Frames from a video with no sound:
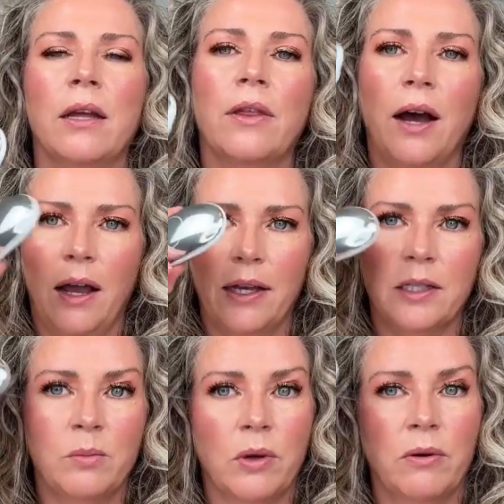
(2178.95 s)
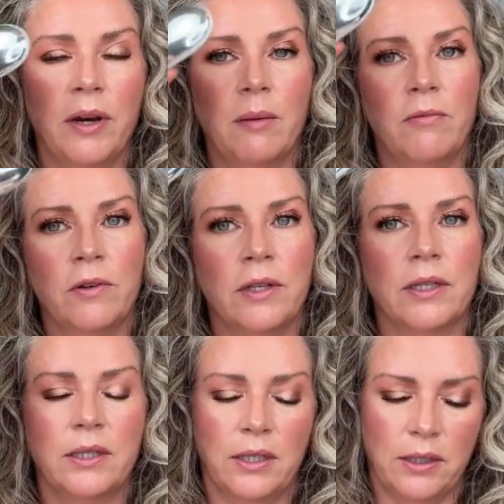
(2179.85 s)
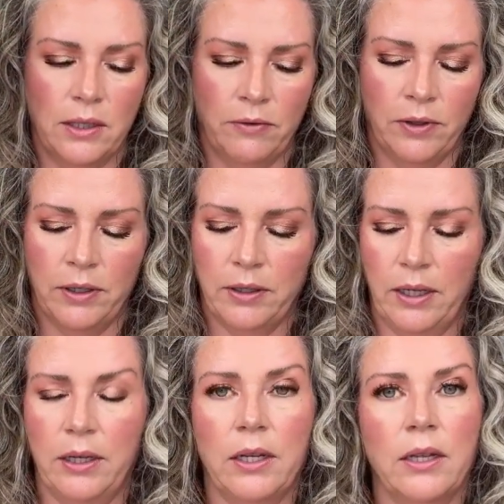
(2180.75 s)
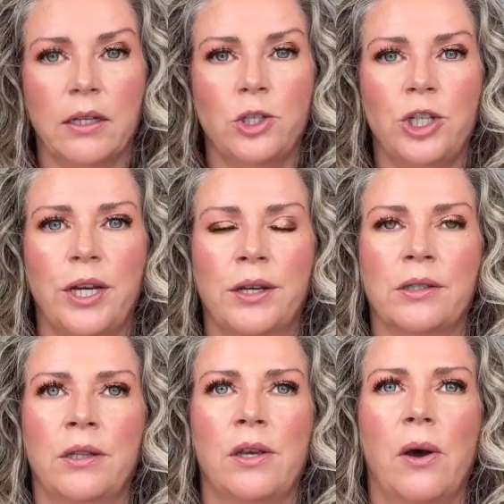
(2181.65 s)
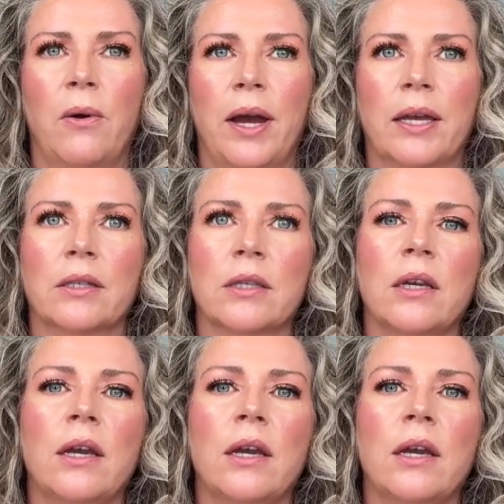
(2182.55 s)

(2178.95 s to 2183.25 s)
The eyes program for this is different than in the GX and the OX.